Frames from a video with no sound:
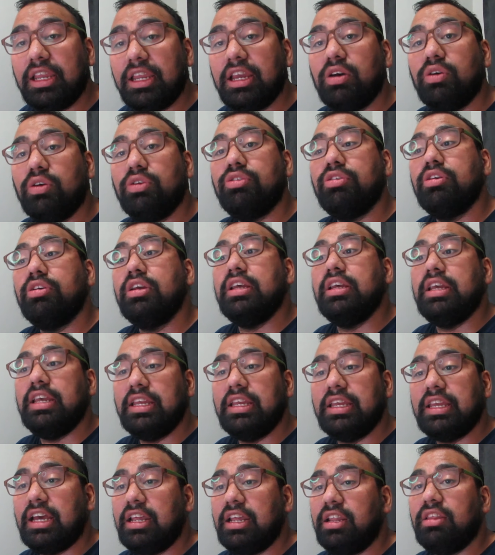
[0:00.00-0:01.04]
account. In
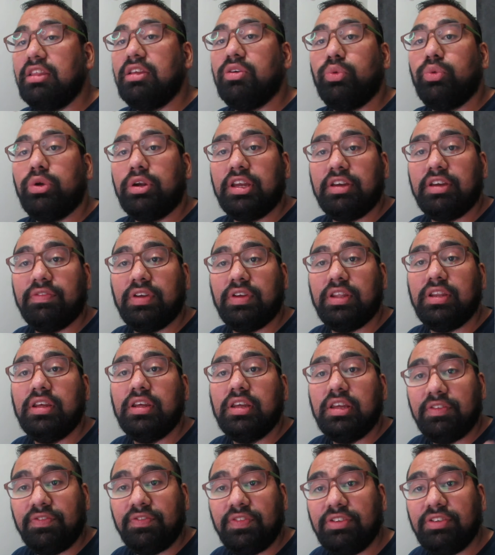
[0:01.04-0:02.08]
Canada, we're given
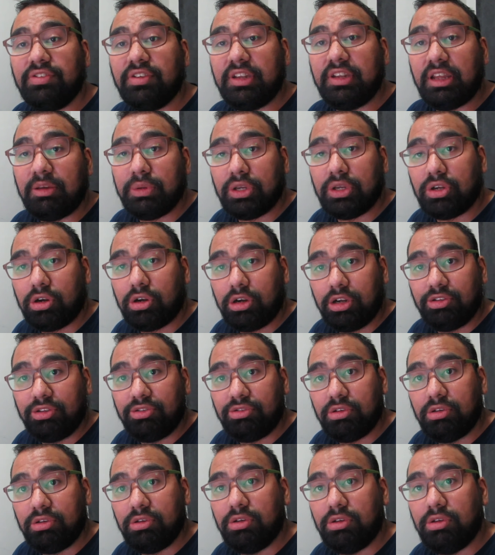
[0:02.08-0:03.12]
Visa debit card.
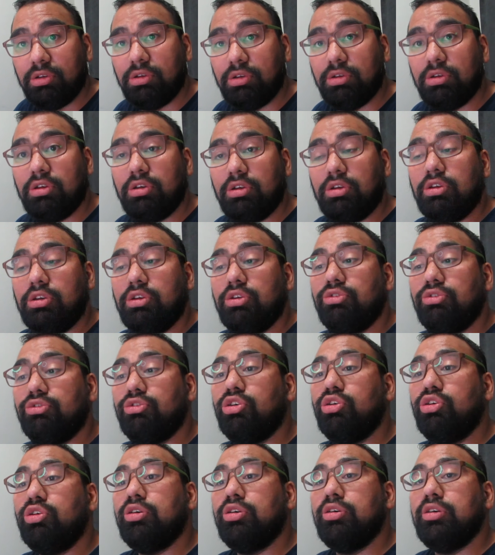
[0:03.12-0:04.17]

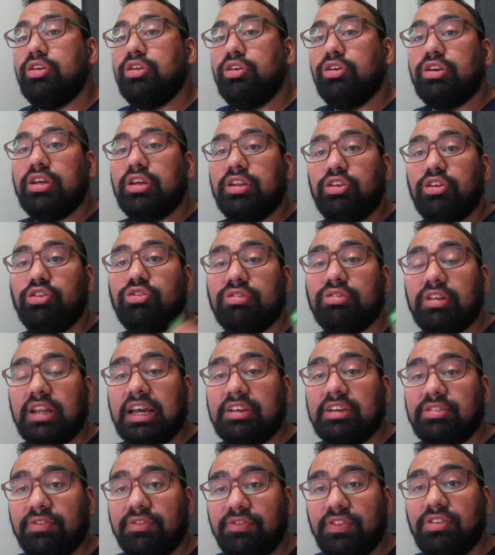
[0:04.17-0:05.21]
So you could use it
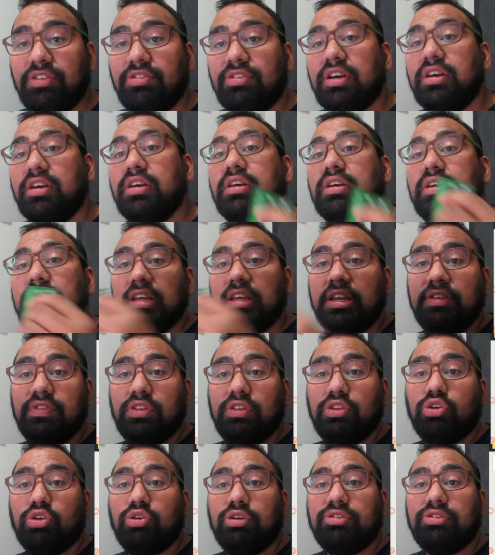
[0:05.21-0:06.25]
as a Visa, even
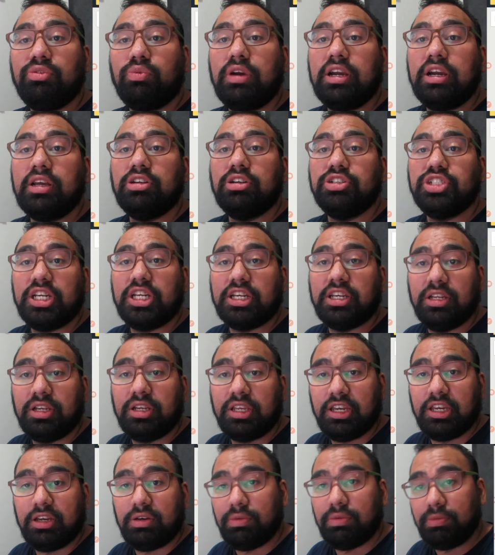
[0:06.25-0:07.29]
though it's a regular checking
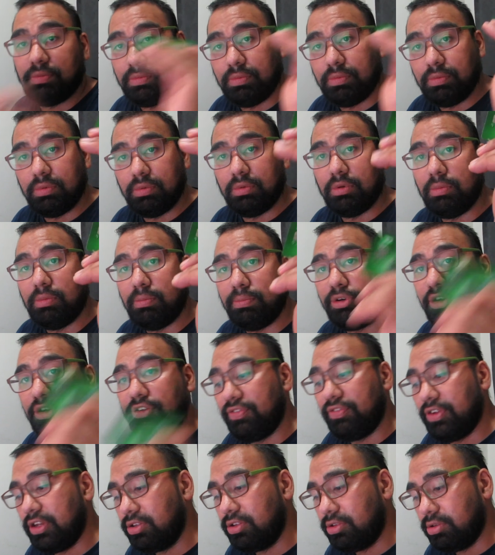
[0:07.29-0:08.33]
account.
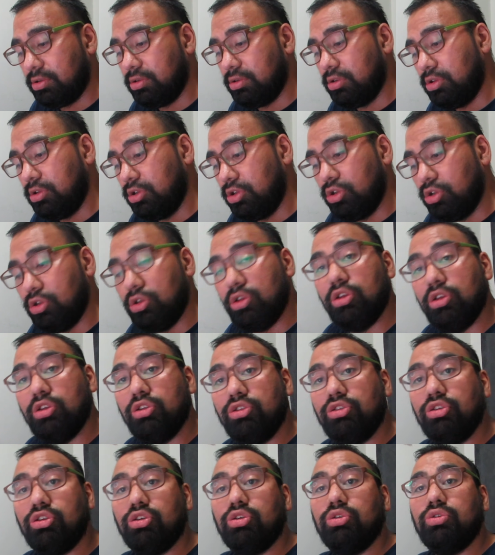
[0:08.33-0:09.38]
Perfect.
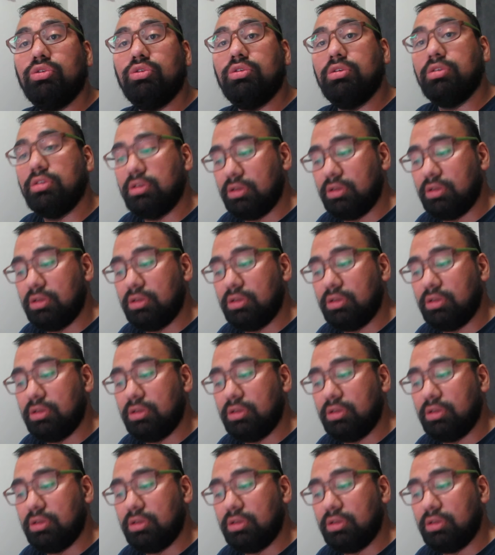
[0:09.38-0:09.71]
2.